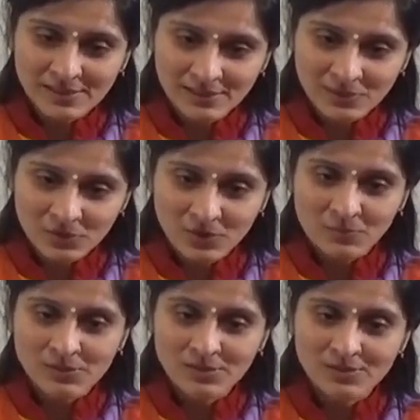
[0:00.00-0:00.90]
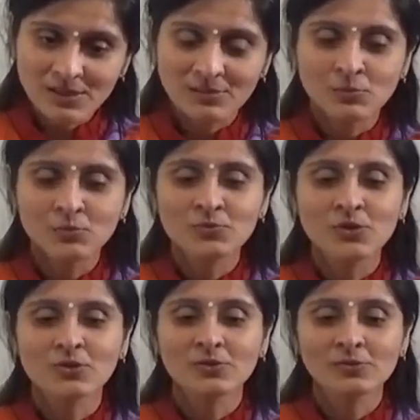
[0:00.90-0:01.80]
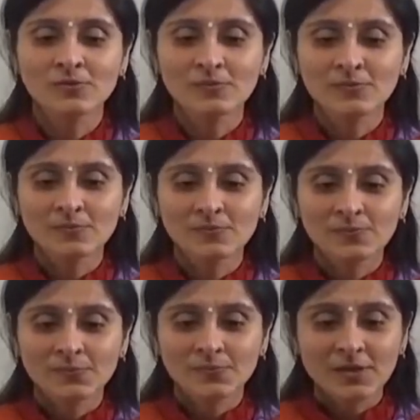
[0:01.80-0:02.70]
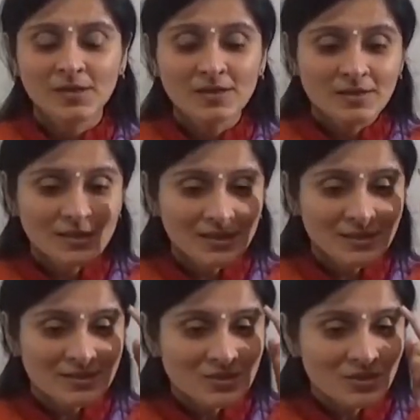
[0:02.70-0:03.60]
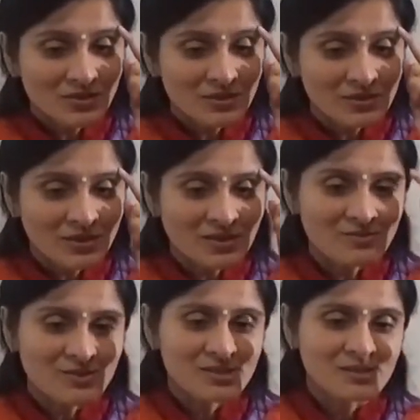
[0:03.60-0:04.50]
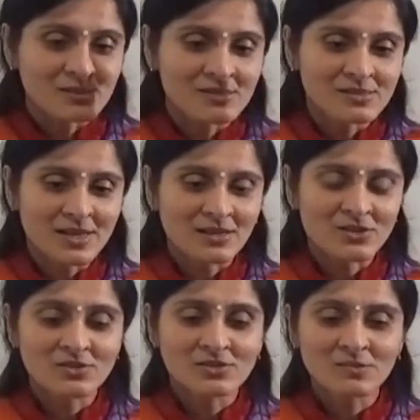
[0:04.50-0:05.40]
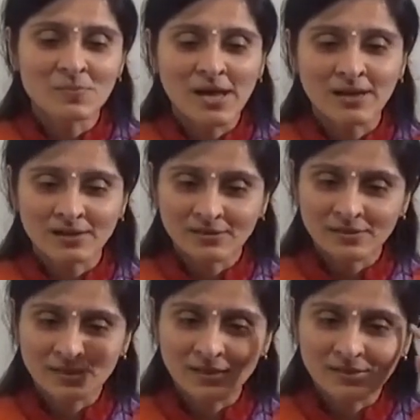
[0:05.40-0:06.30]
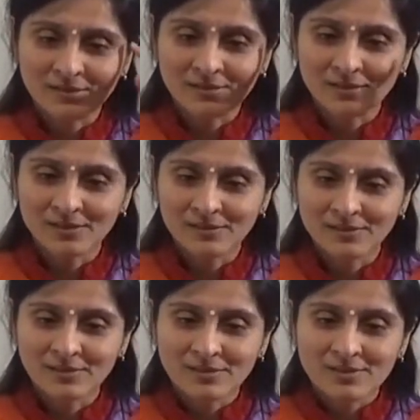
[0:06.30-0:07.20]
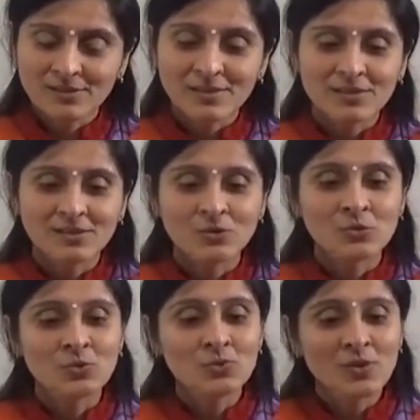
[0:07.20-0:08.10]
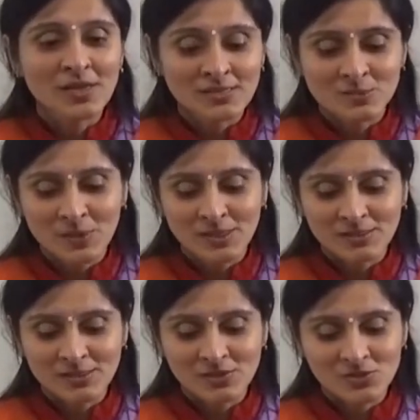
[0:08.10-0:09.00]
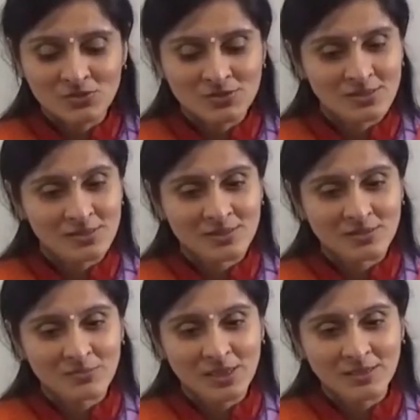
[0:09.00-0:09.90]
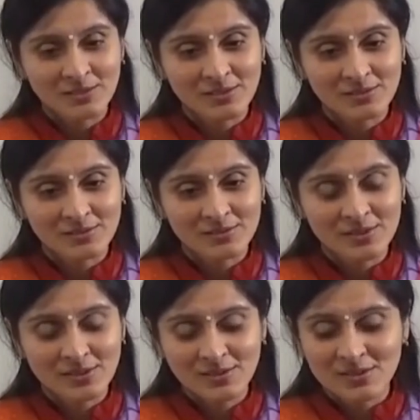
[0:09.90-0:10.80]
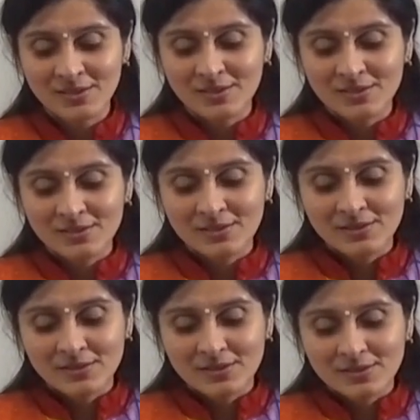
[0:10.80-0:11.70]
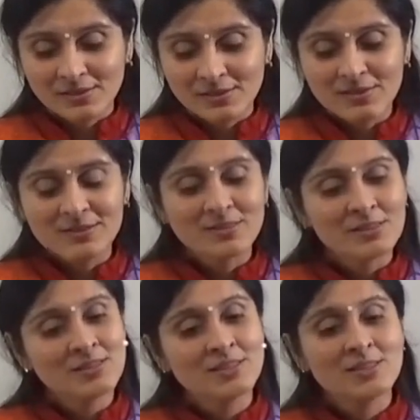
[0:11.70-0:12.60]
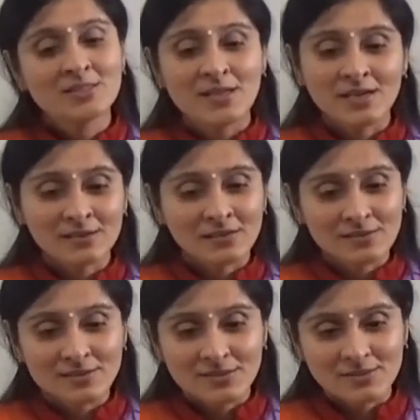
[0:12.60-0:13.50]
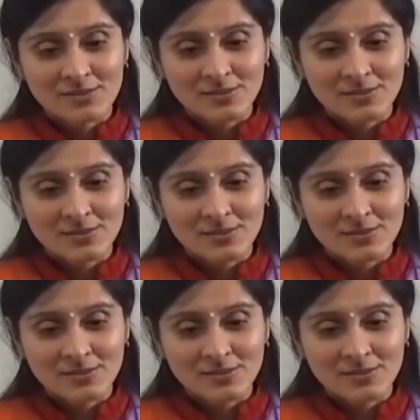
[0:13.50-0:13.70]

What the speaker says: and drops it and moves on. Yeah? He does not revisit his actions back again and again. There are no expectations in the mind. Yeah? This is desirelessness.